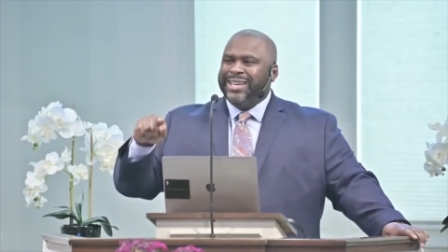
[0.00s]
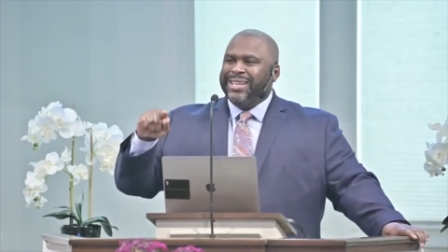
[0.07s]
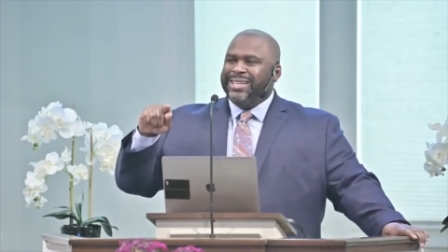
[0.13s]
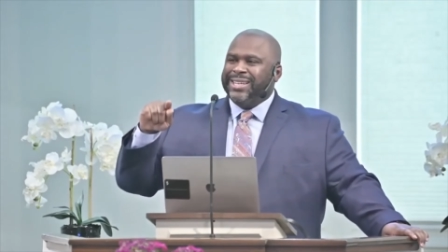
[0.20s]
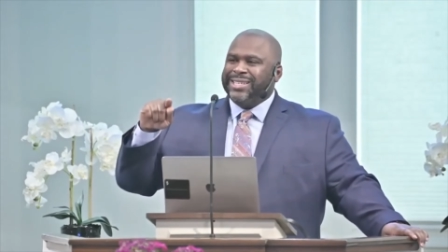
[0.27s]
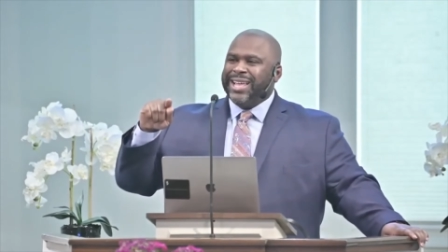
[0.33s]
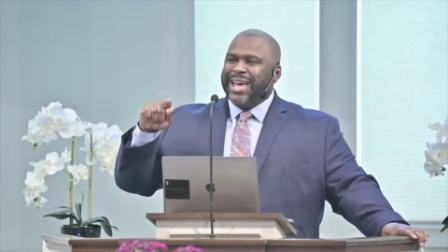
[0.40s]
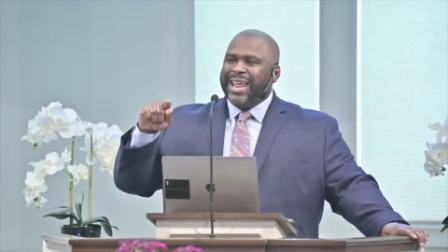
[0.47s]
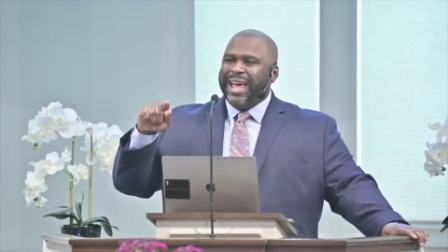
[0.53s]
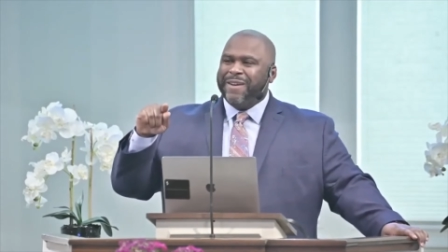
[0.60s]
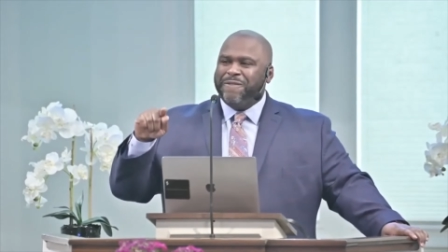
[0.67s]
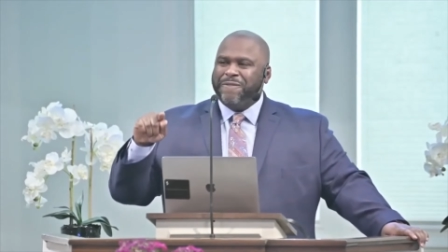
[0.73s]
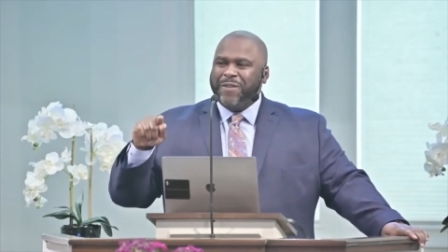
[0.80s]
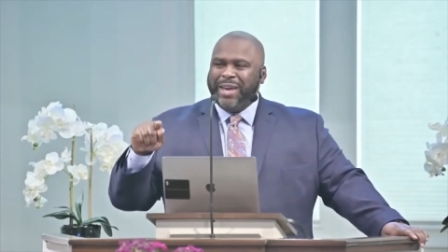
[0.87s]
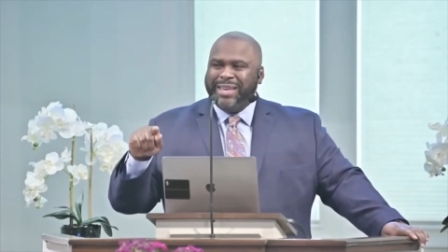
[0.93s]
does not
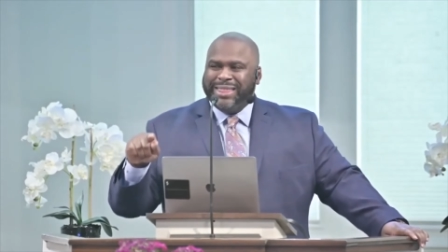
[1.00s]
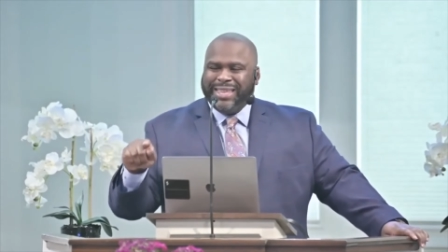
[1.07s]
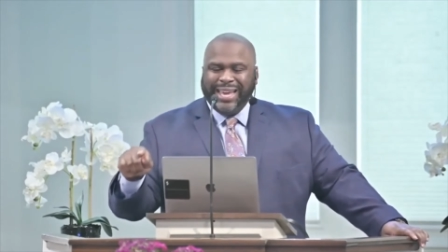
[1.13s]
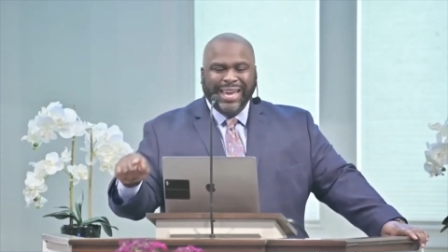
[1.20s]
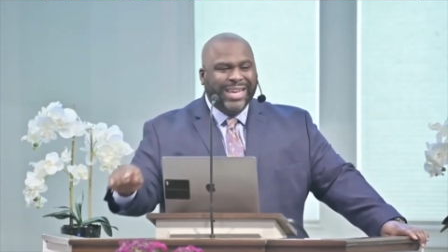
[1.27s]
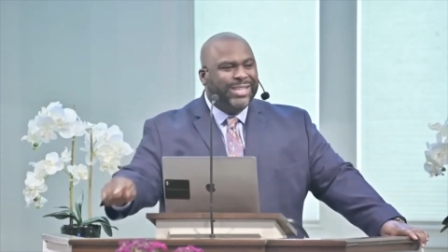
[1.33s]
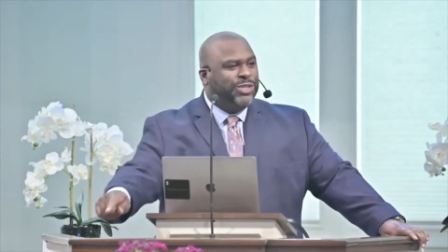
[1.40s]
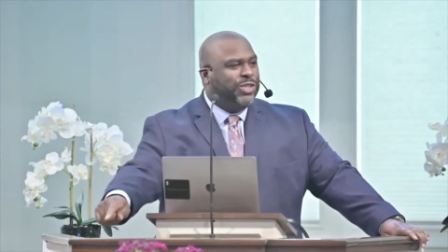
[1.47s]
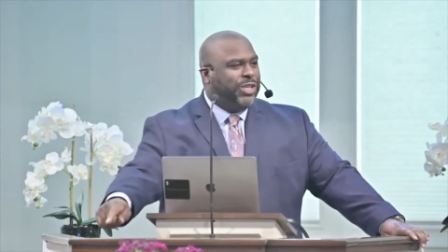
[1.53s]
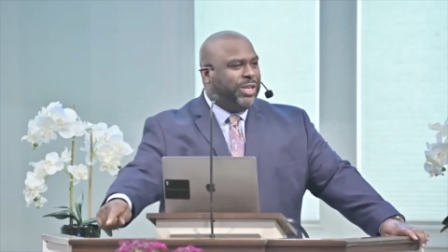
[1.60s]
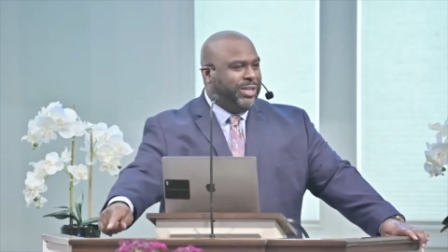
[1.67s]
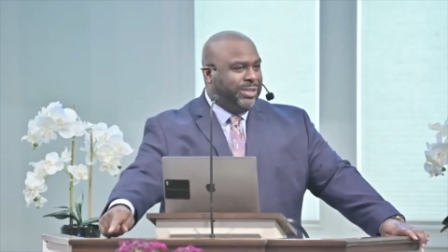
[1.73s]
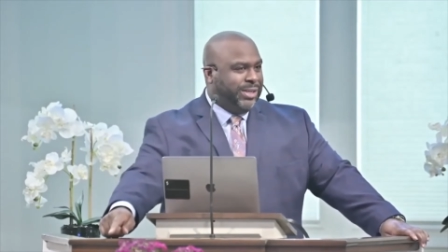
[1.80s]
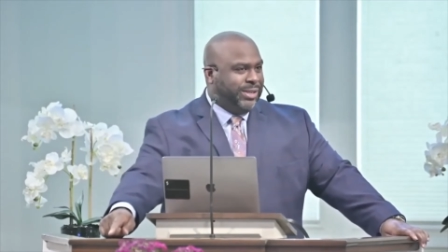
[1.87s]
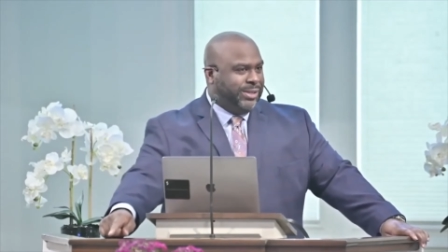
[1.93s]
have faith in
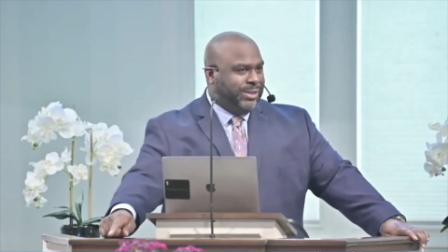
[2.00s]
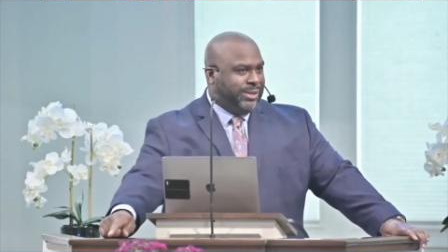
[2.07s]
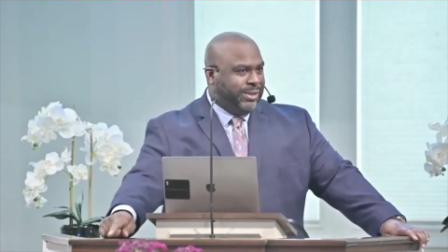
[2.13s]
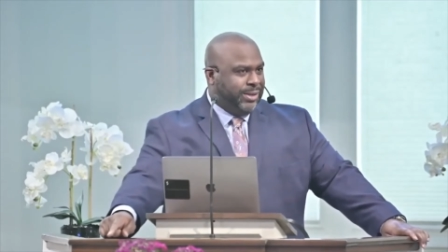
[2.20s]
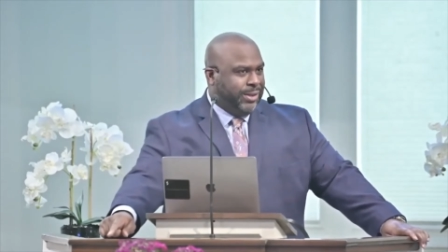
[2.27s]
Jesus.